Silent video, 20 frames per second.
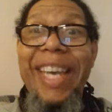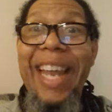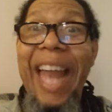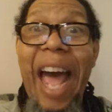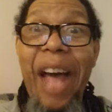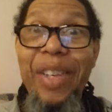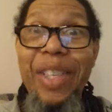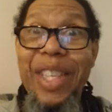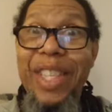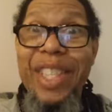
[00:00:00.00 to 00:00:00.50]
Get
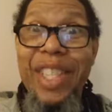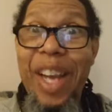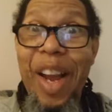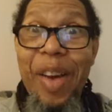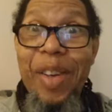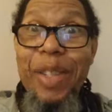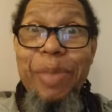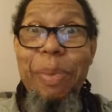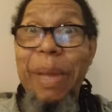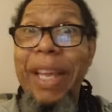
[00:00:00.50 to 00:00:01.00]
out the
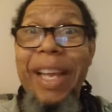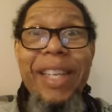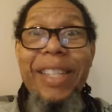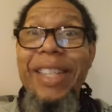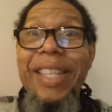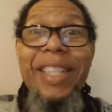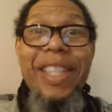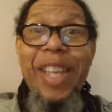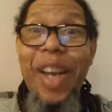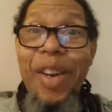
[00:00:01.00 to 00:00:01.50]
church,
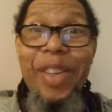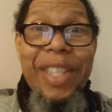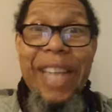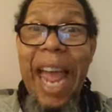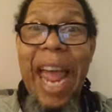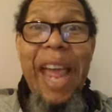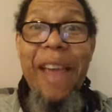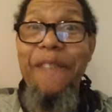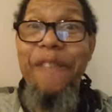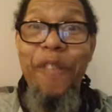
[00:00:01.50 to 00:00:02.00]
because the church
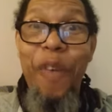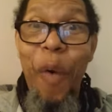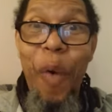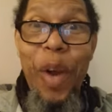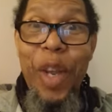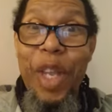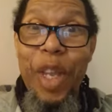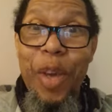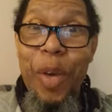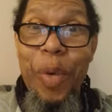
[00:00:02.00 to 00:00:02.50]
ain't
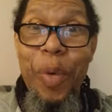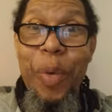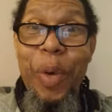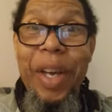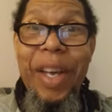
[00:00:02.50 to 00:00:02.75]
for you.